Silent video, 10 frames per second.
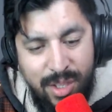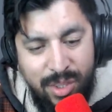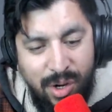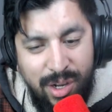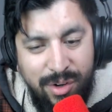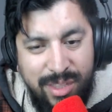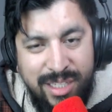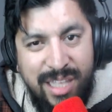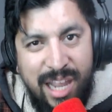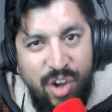the little
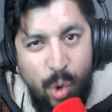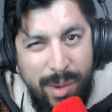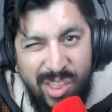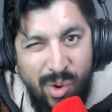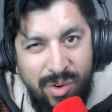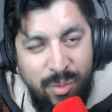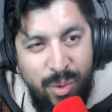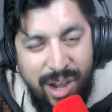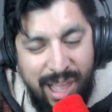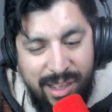things that I normally don't
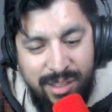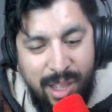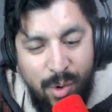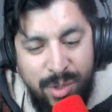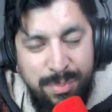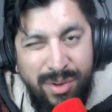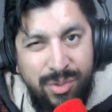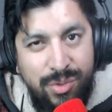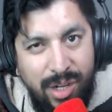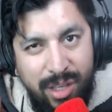rely on, I always put it
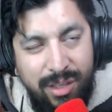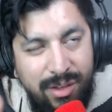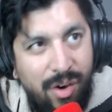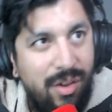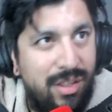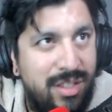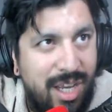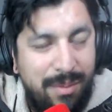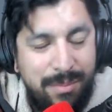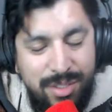to 3 all the
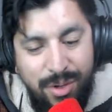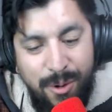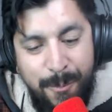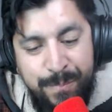time. So